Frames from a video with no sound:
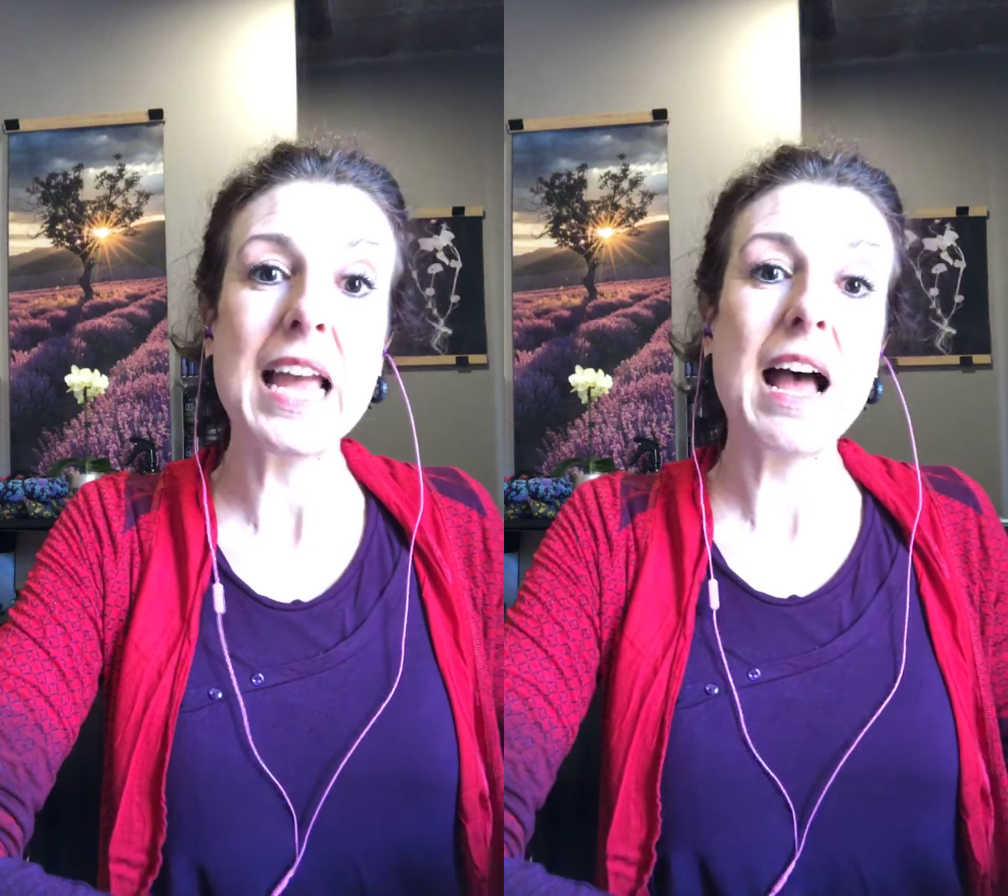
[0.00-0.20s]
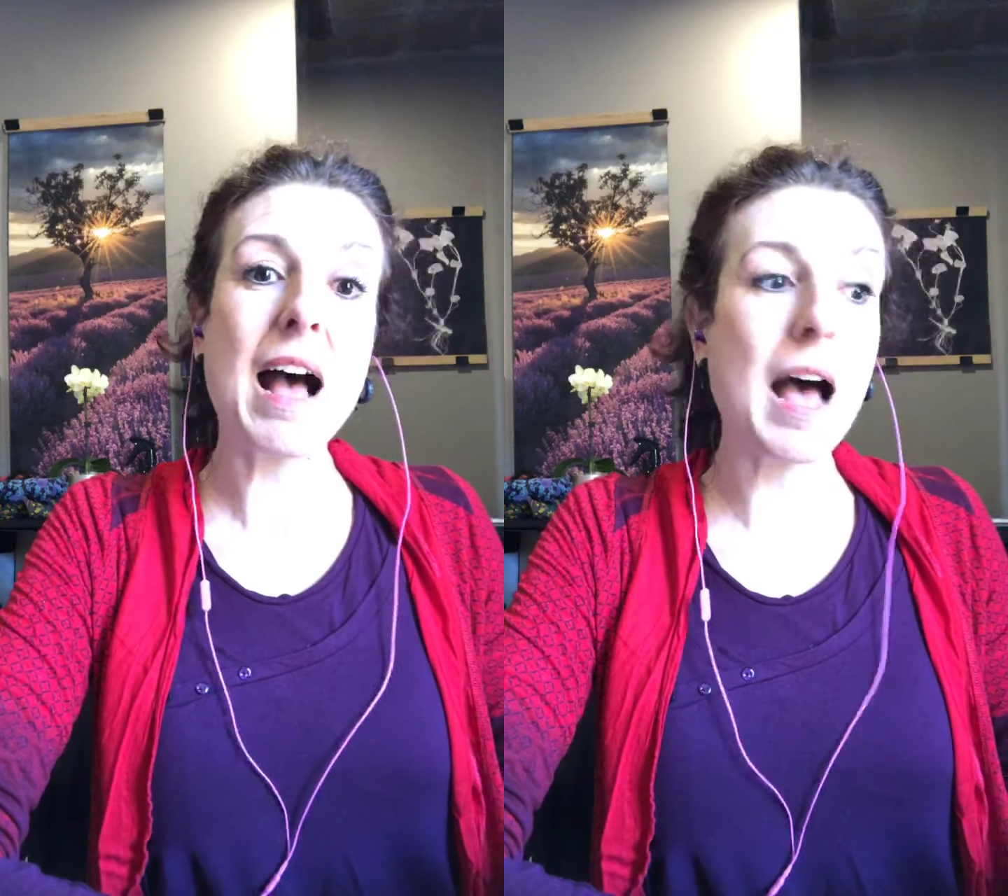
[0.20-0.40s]

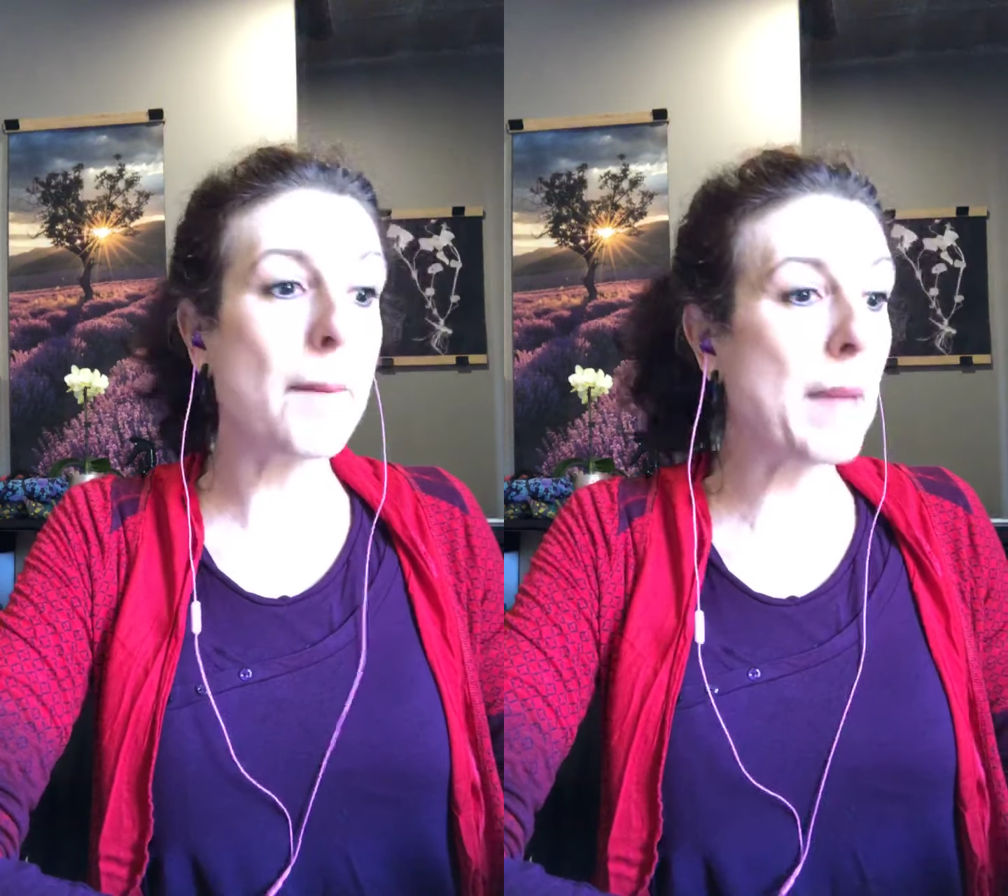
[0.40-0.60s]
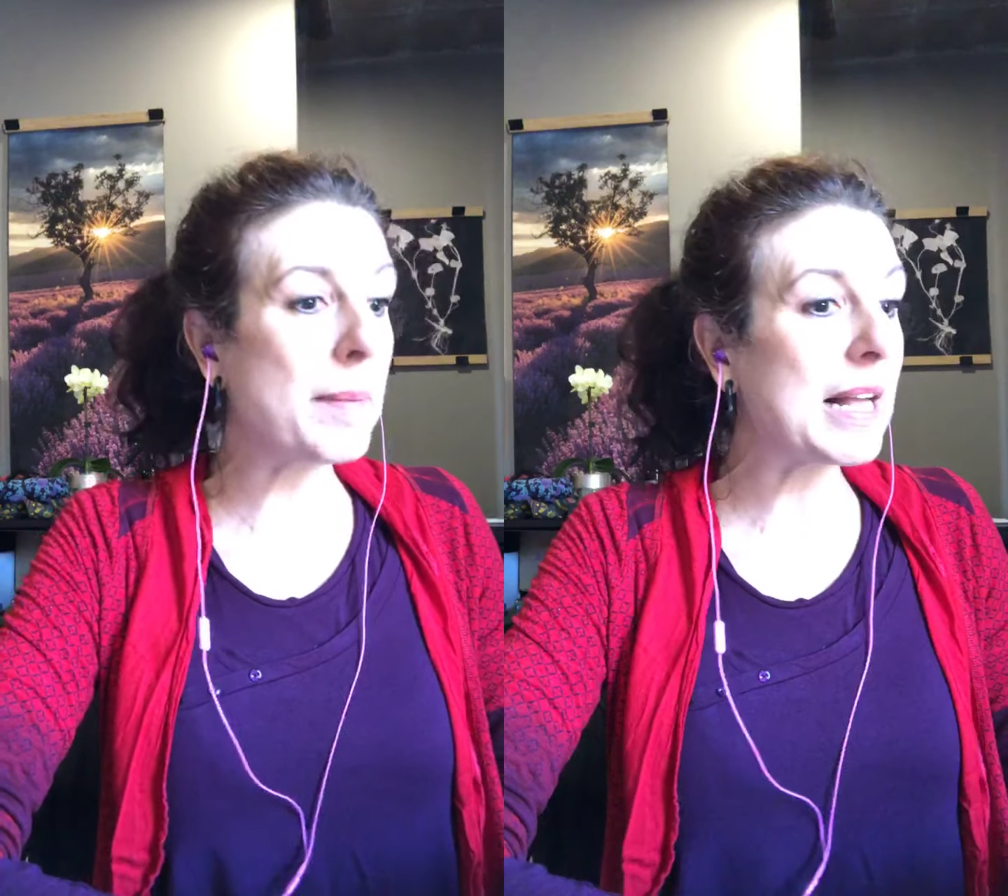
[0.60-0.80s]

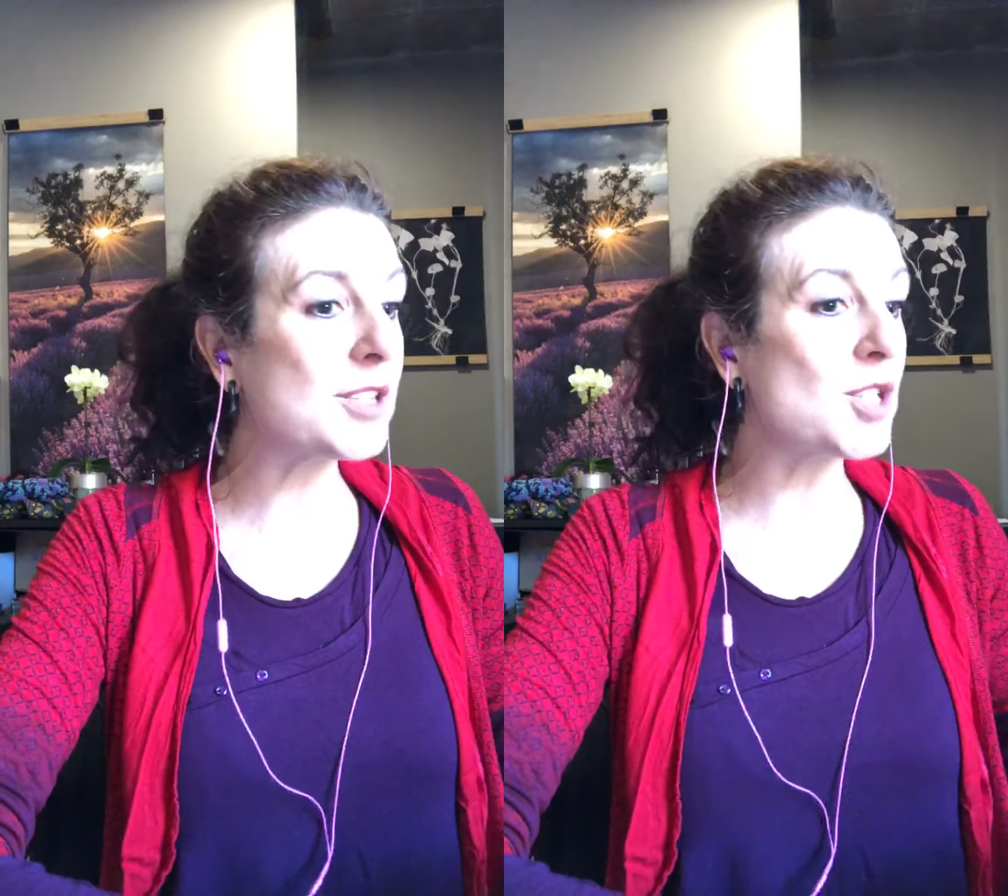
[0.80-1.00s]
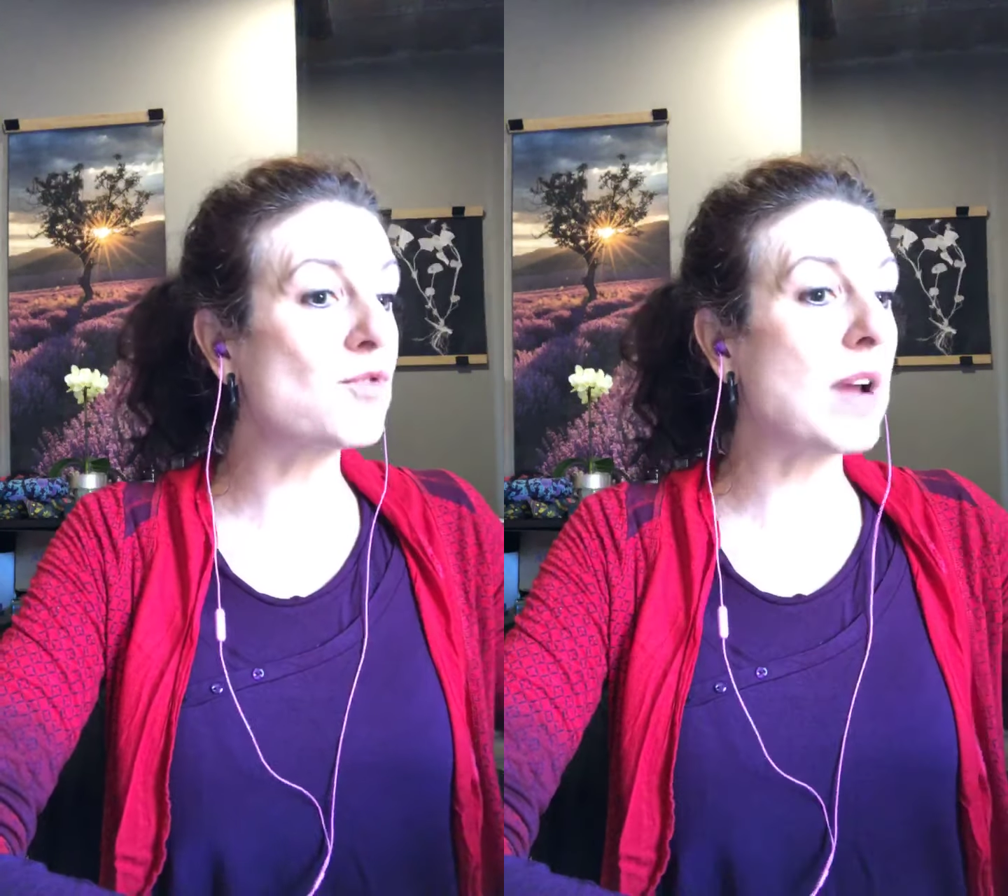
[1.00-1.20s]
Maybe I'll
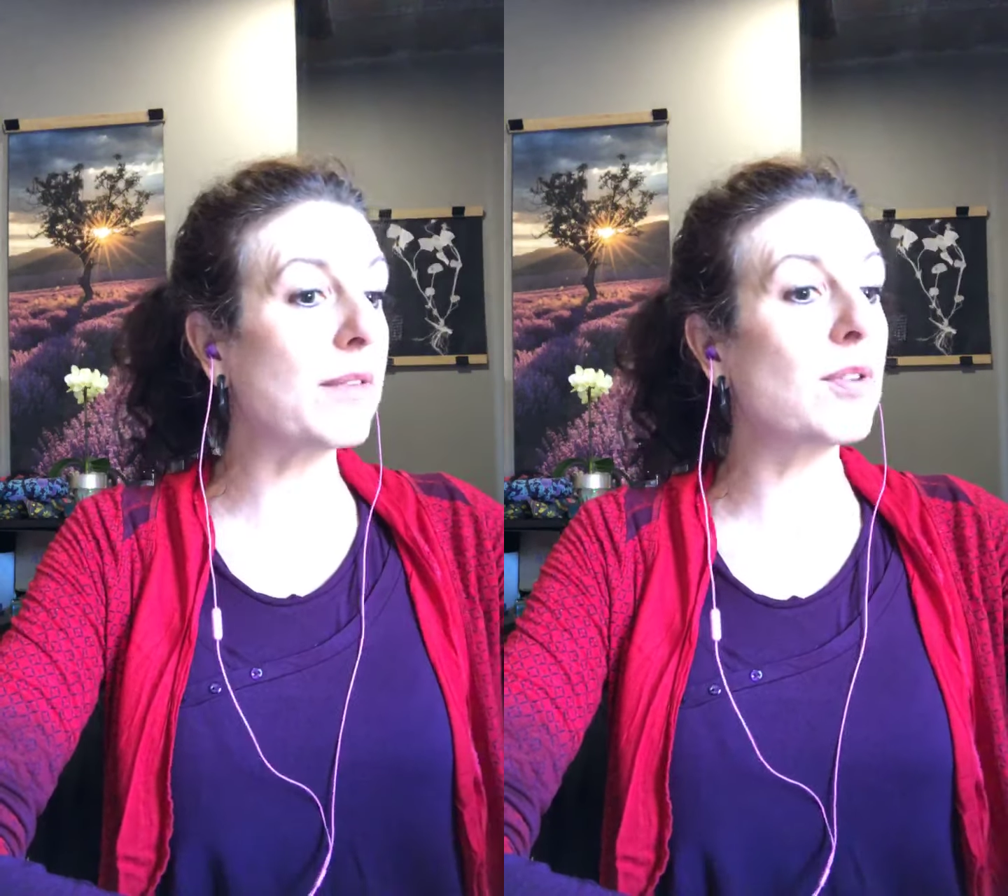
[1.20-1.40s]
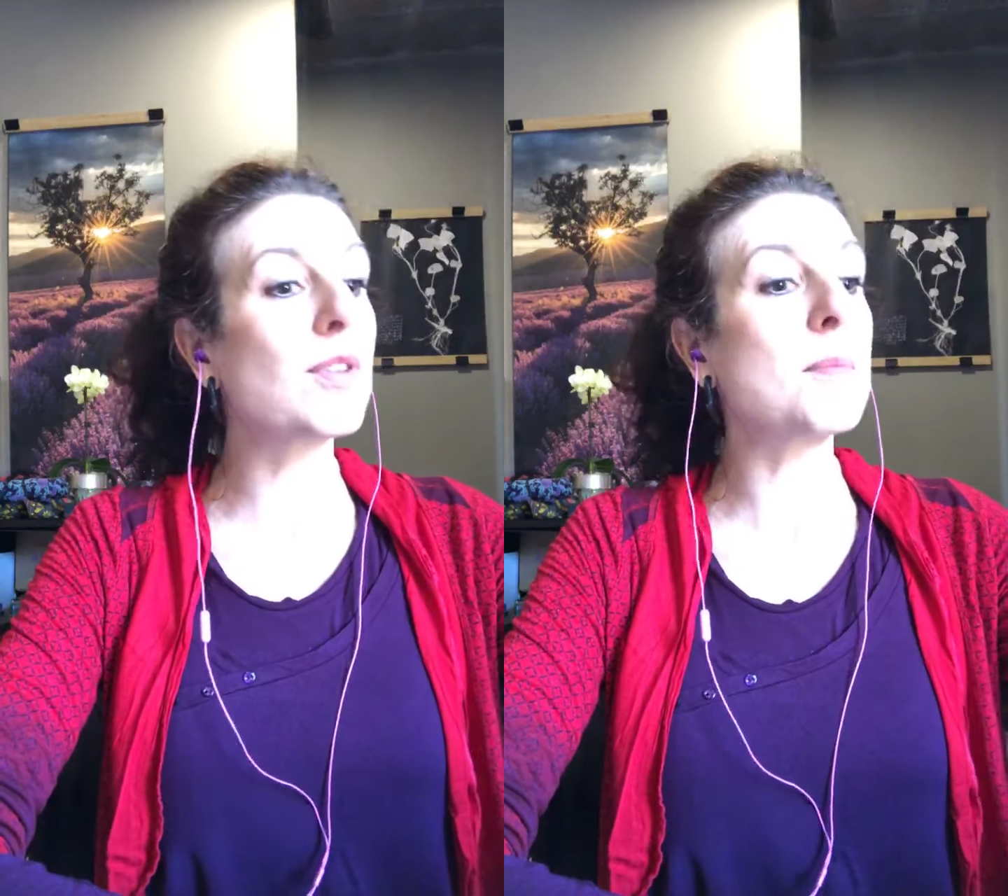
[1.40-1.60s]
just run
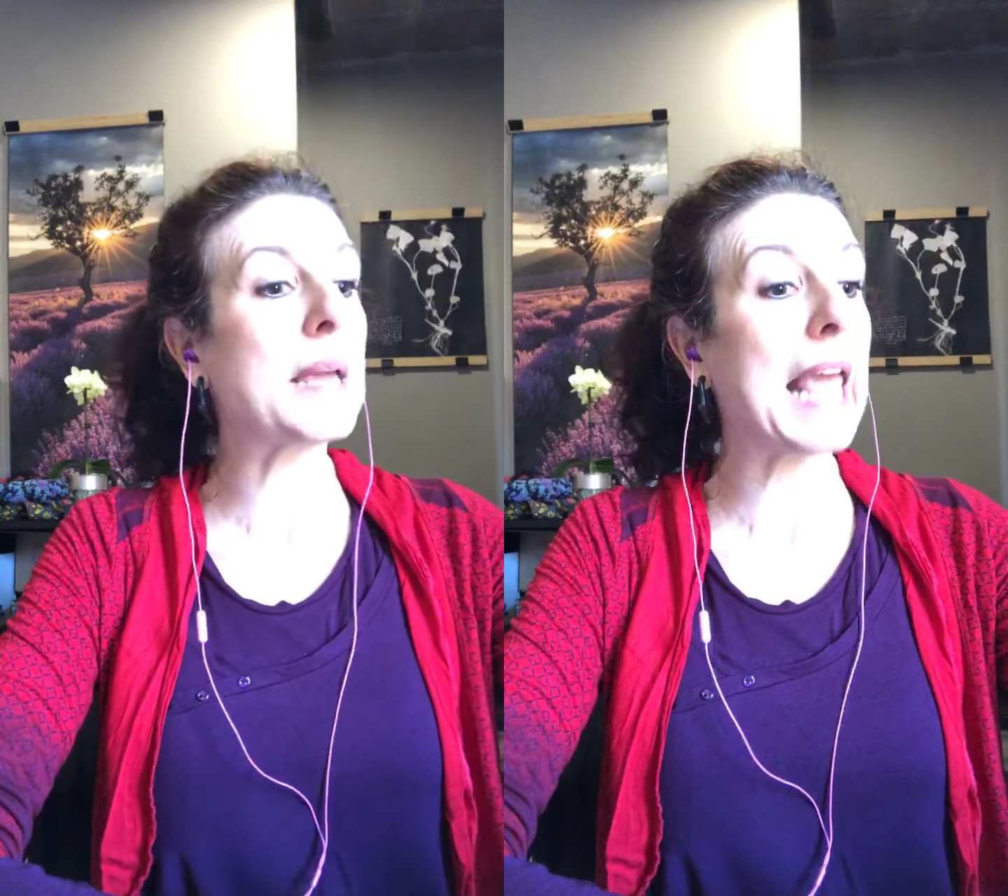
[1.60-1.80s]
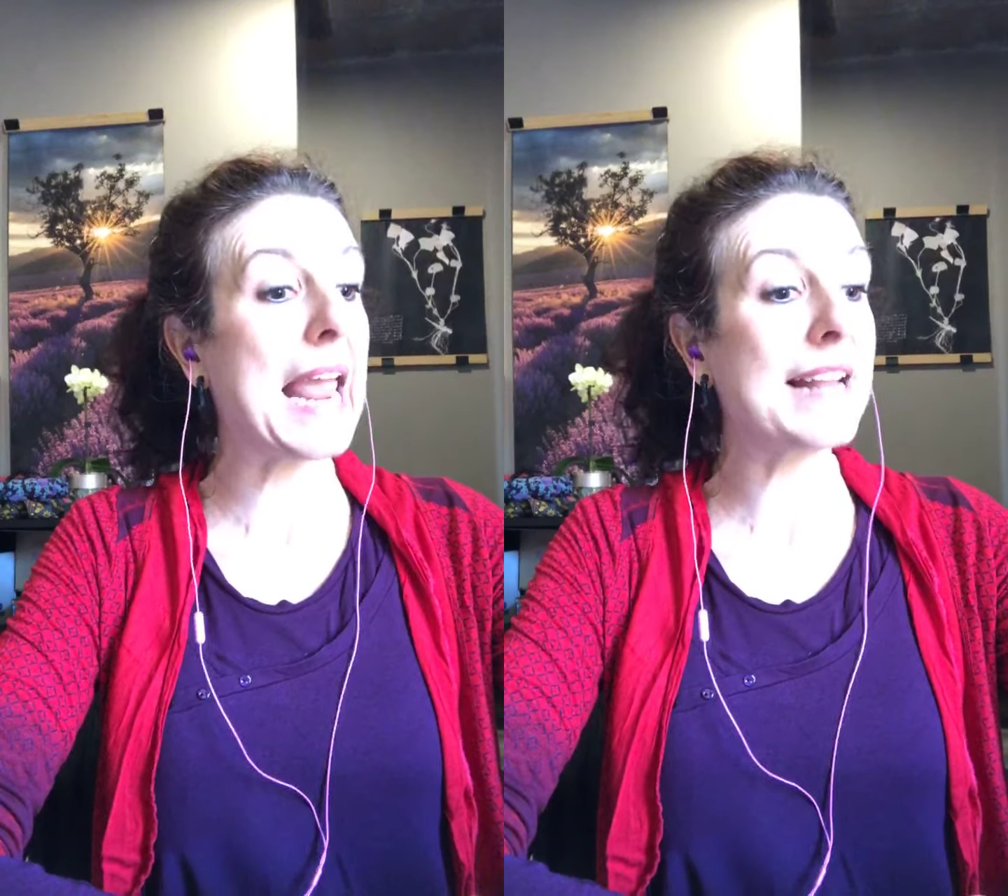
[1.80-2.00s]
through them
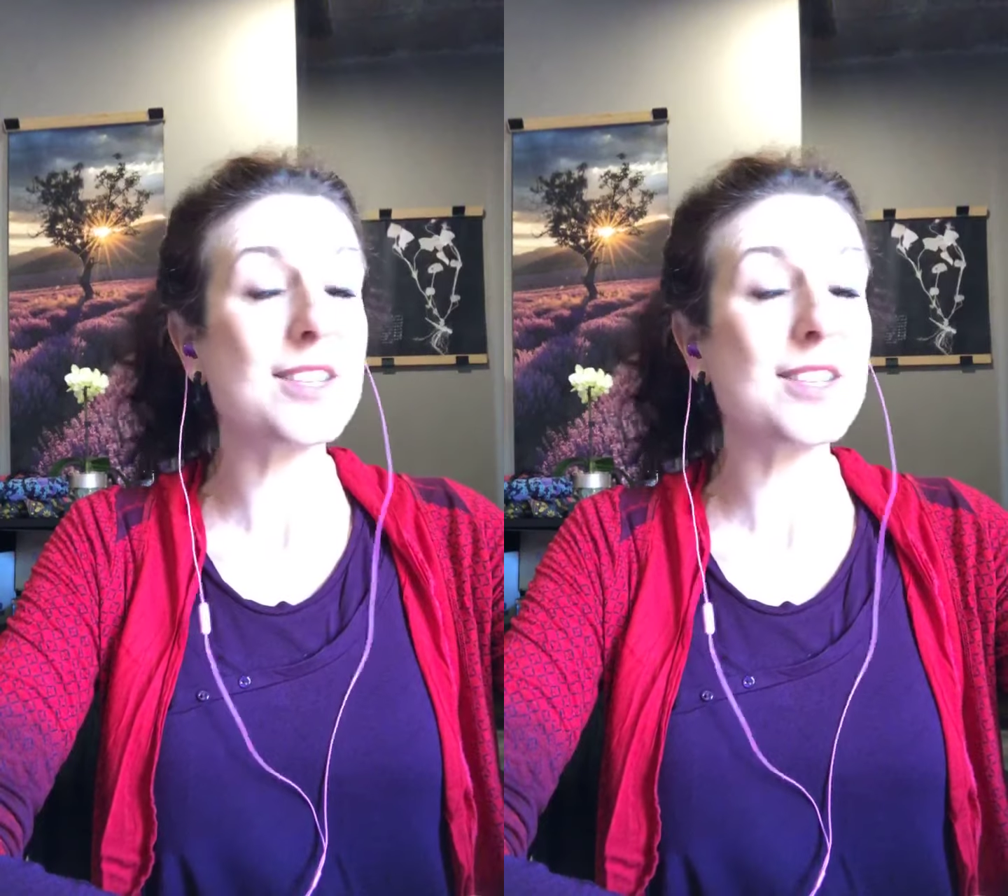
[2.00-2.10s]
again